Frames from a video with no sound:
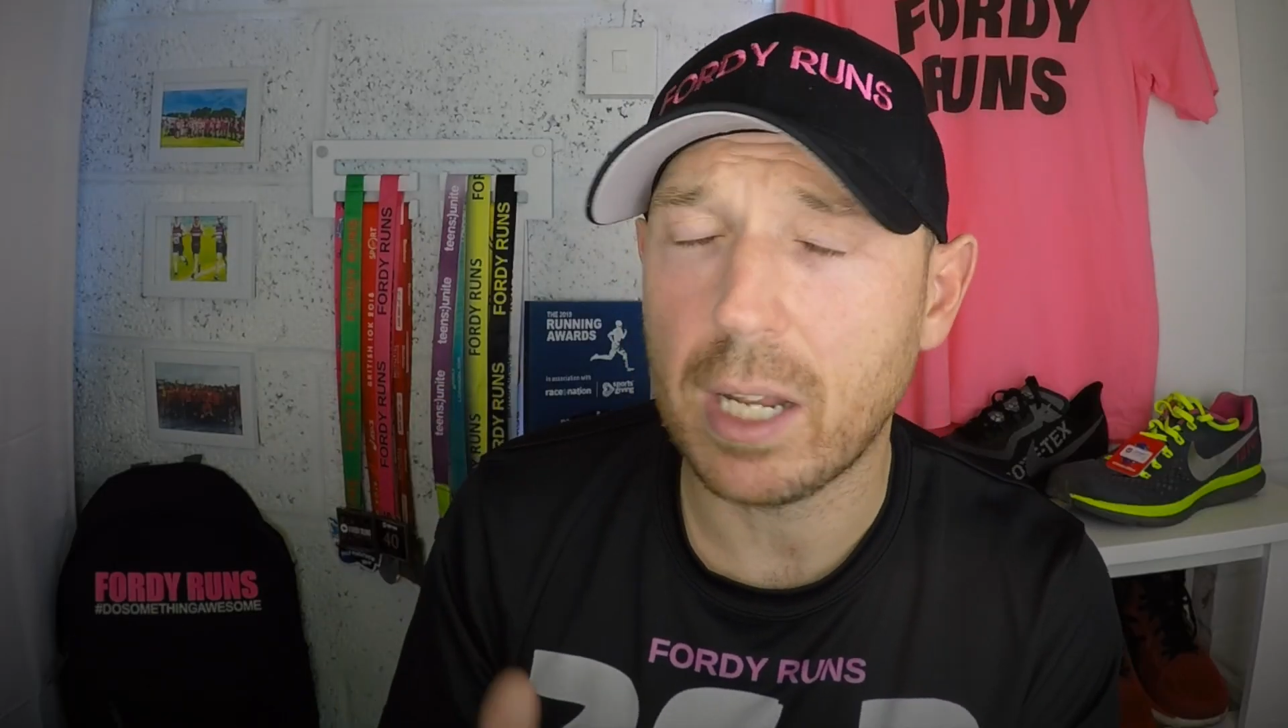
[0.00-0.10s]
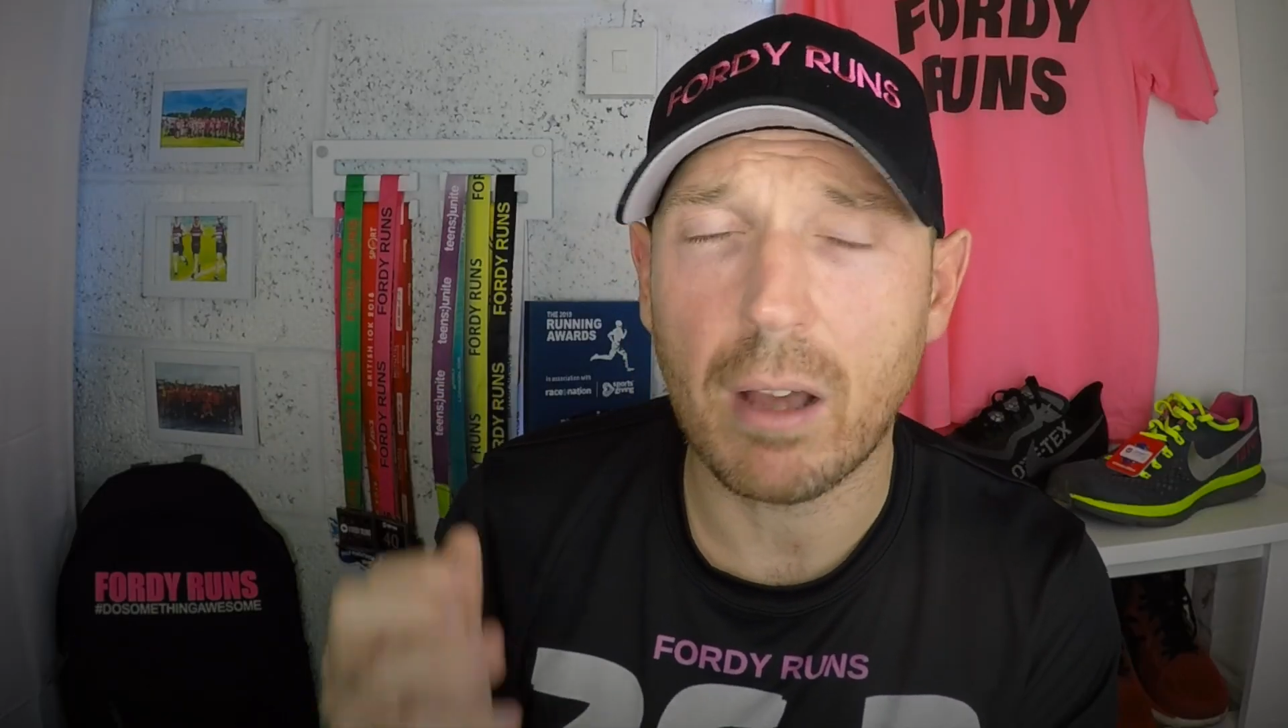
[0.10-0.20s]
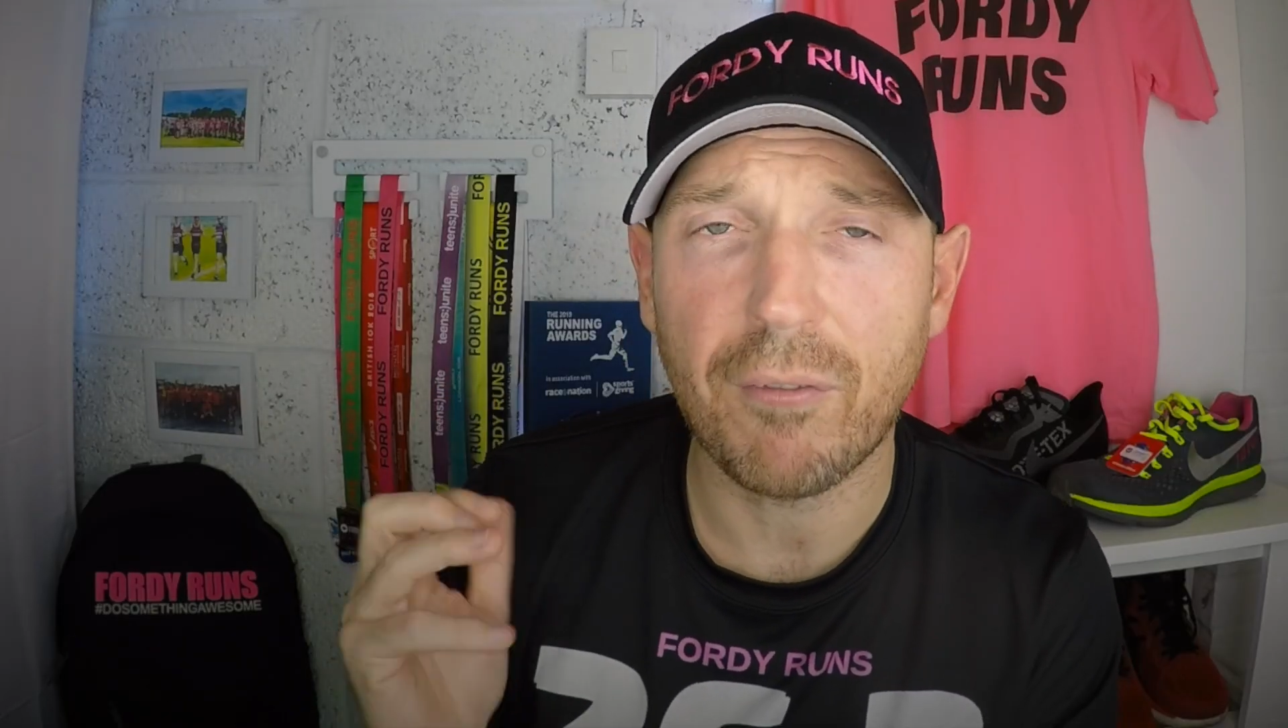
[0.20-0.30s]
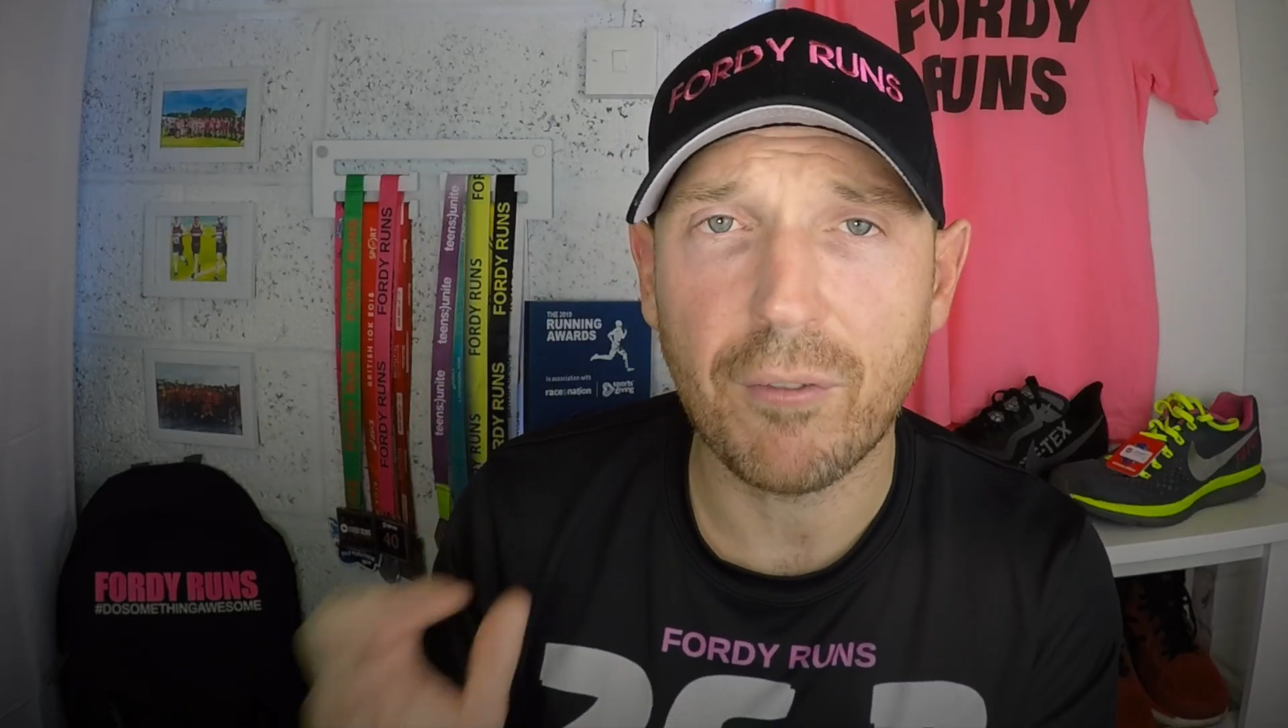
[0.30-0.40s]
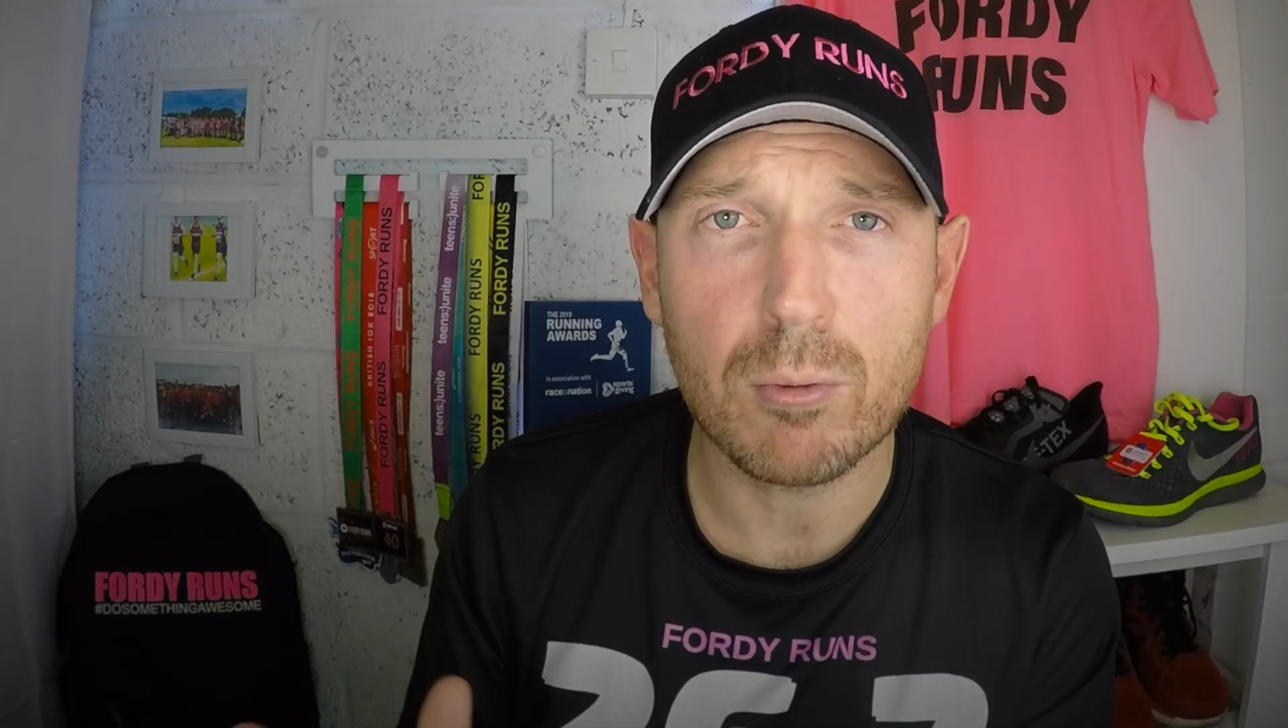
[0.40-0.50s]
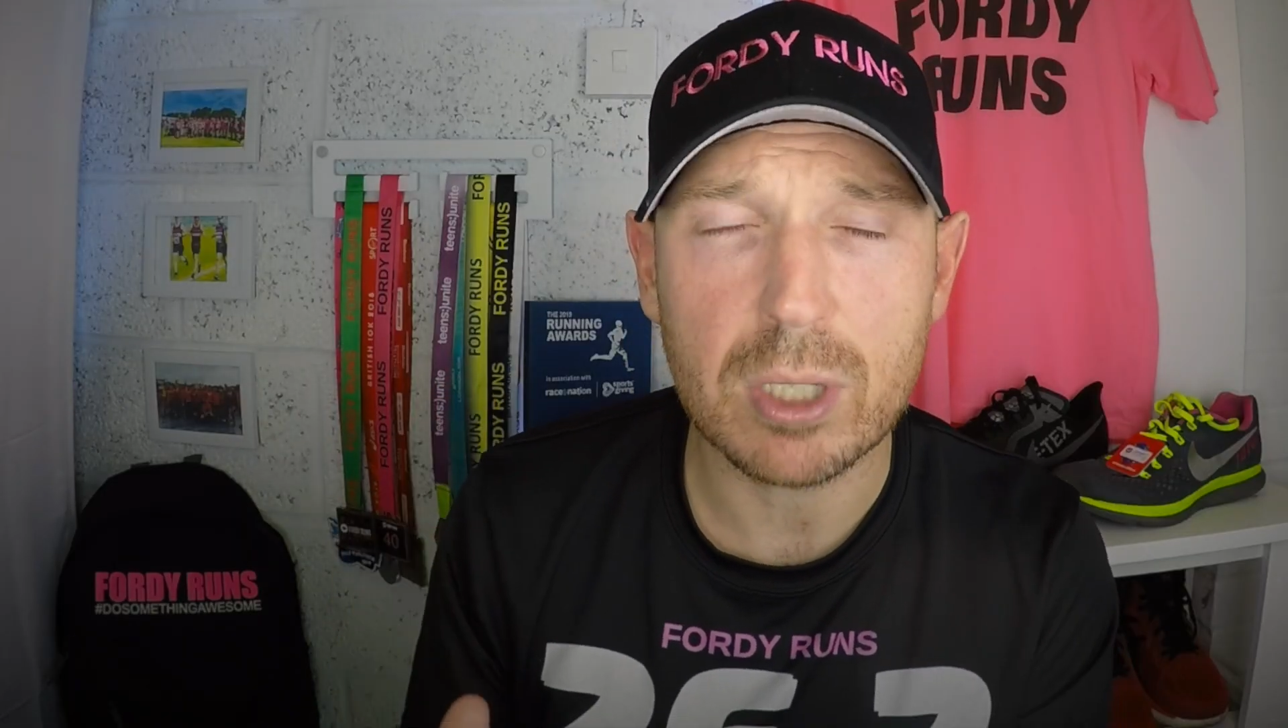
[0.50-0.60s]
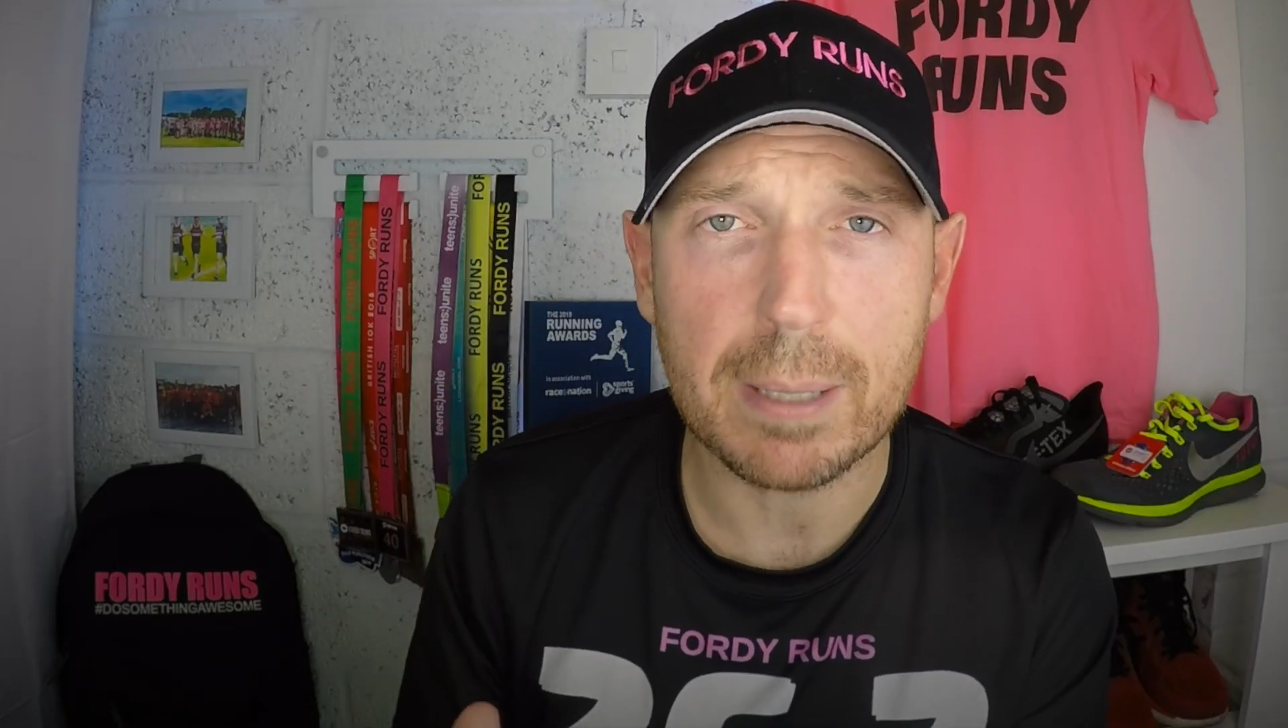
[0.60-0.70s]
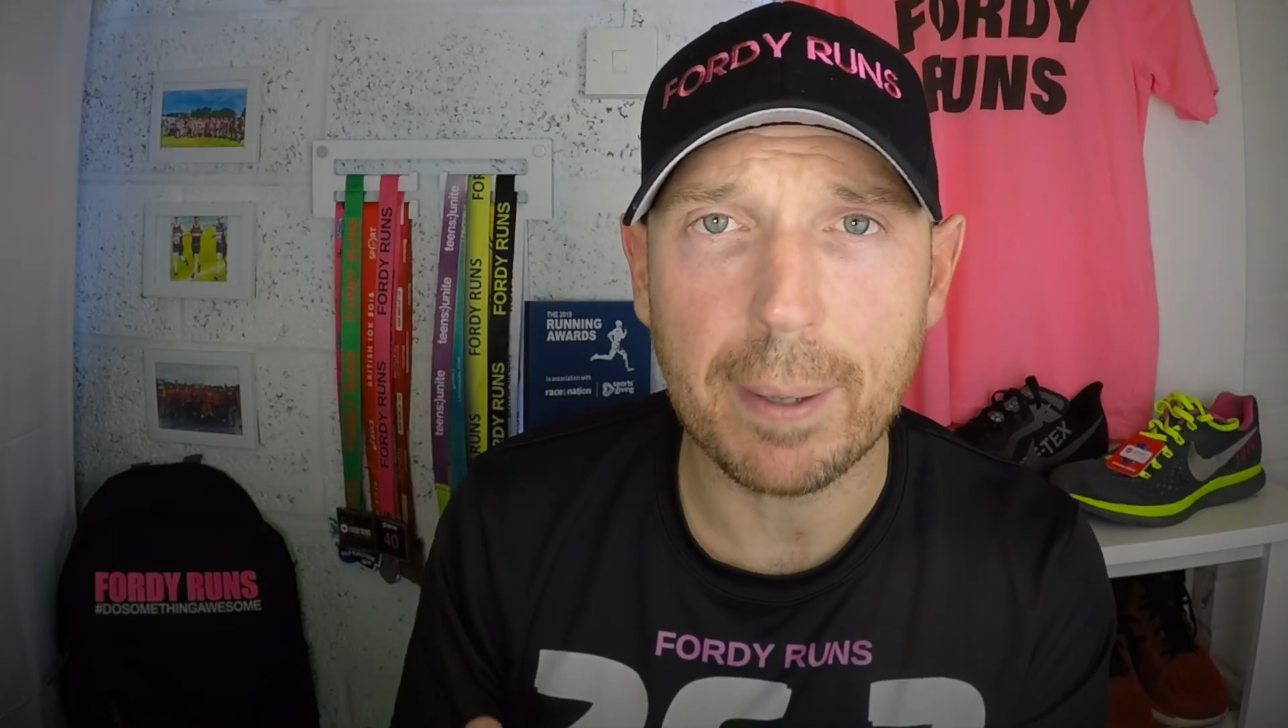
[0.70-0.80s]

They're like forty